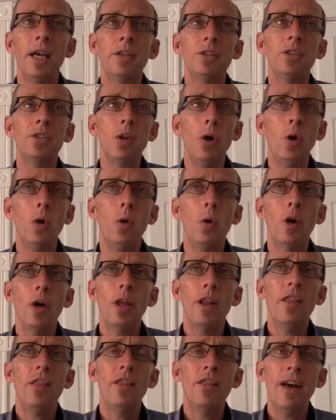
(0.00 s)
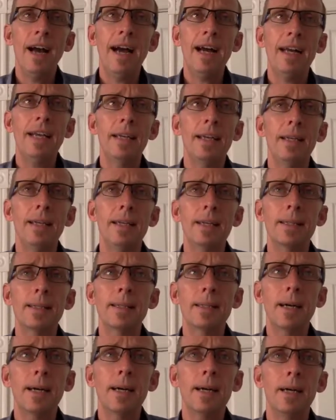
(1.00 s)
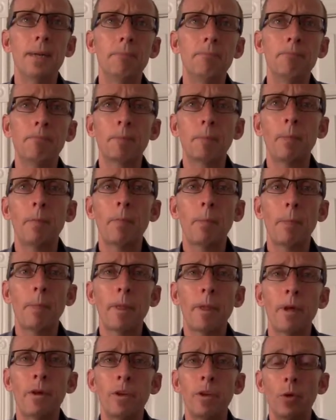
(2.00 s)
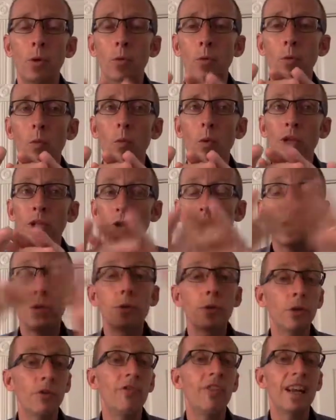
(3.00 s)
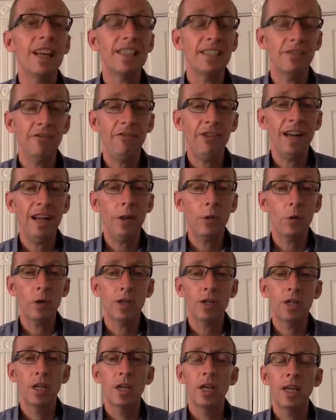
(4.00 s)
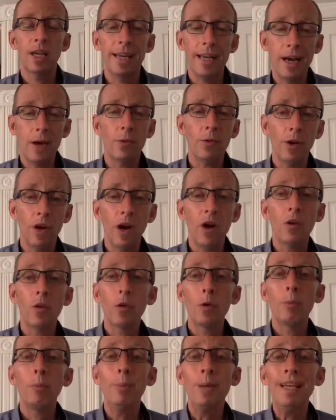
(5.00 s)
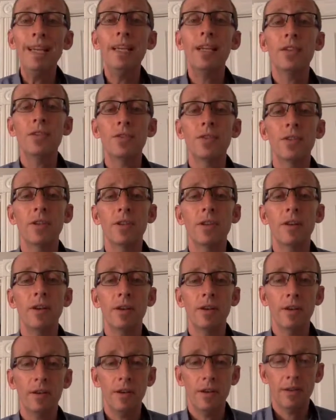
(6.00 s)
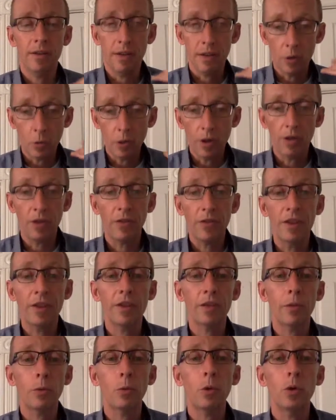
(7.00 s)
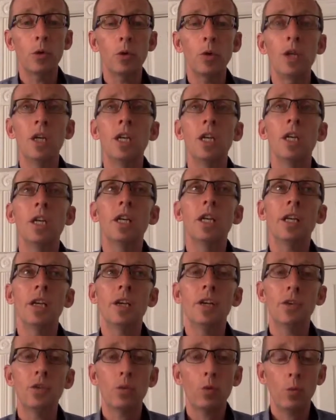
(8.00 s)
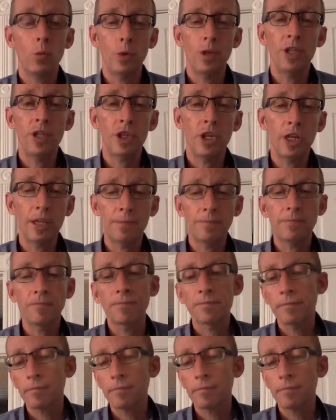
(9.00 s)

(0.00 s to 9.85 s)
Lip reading: So that is what you can do with your fans and followers. Now the other piece that you want to think through is reaching